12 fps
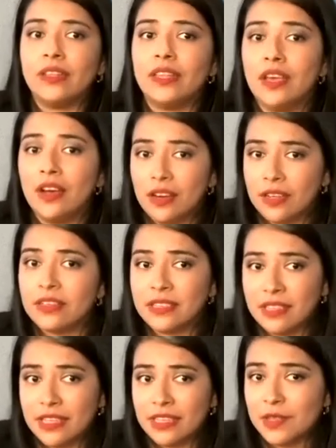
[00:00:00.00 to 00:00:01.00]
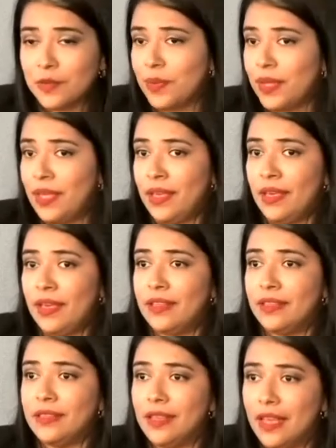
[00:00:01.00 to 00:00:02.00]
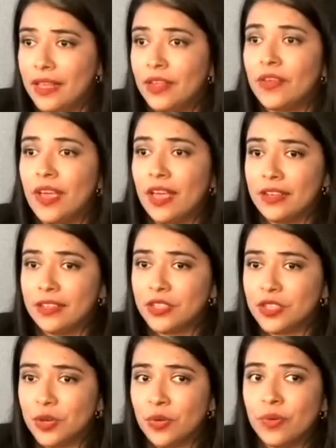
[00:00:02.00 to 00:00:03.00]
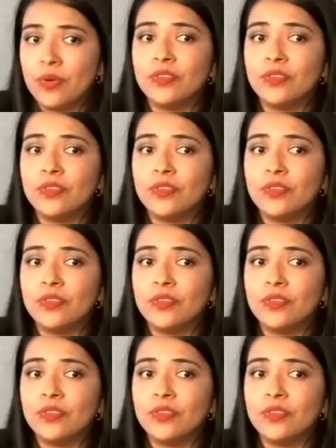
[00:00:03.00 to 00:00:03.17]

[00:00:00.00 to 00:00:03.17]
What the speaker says: The audience needs to be educated too.